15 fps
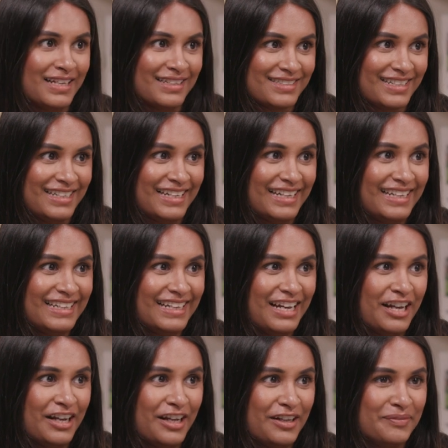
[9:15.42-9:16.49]
actually.
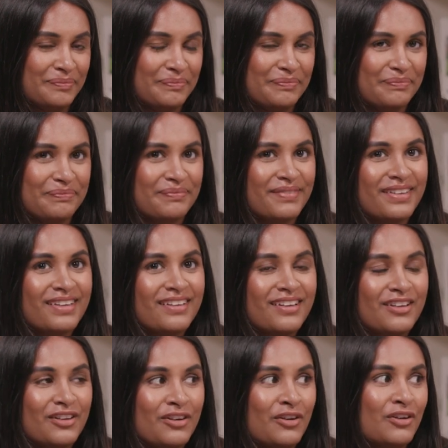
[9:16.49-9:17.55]

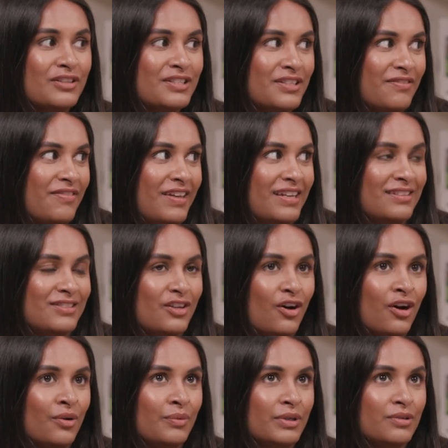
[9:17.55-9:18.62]
Lots of things that
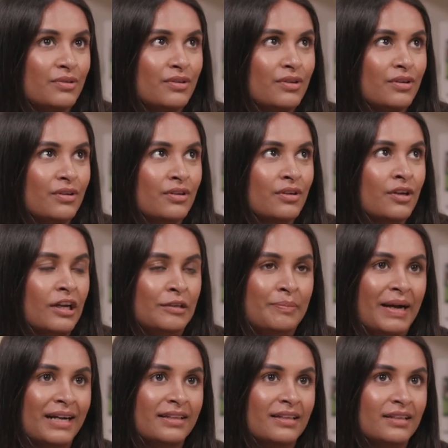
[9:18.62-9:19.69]
I would go
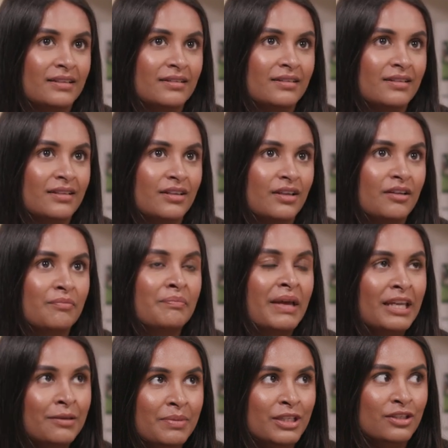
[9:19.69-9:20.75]
back and
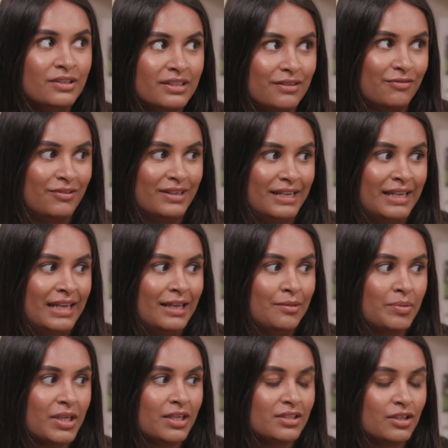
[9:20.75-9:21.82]
maybe do differently,
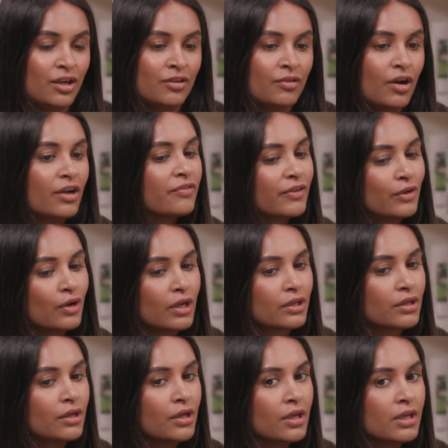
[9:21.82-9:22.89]
because I feel
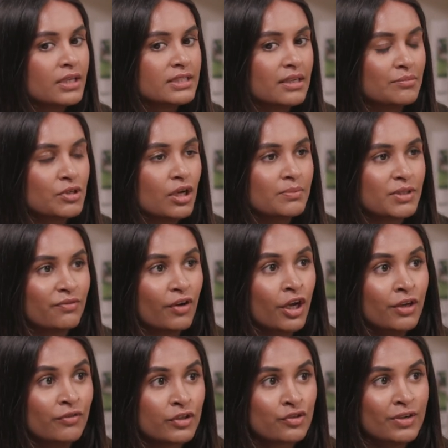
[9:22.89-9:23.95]
like sometimes I've
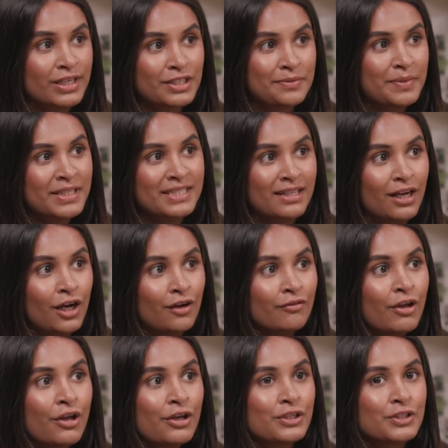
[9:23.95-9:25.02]
overstretched myself.
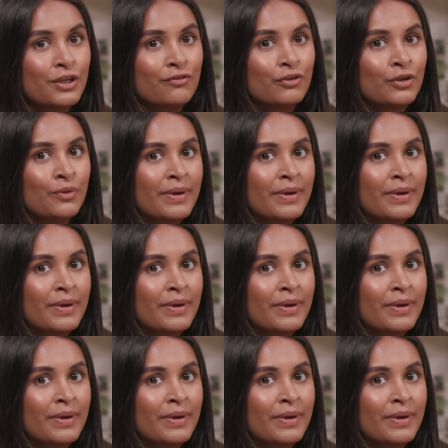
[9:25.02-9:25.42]
So